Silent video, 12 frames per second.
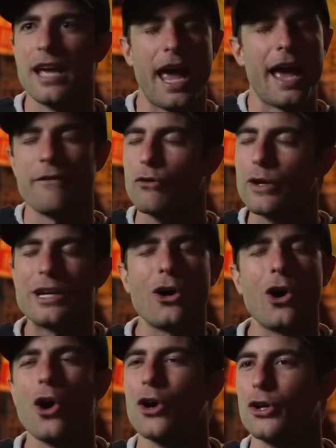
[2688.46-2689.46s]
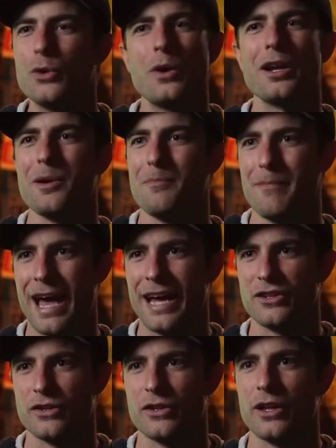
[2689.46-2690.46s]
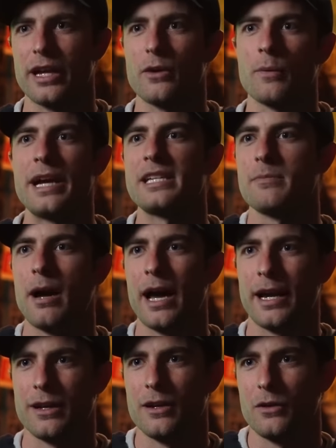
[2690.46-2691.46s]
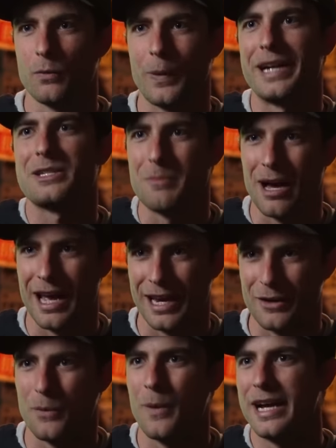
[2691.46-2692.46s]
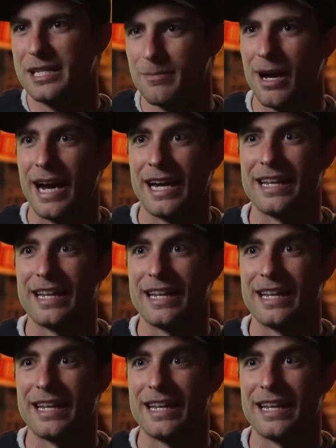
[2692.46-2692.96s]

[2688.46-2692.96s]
to every car you could imagine. They're like, race mine, race mine, race mine.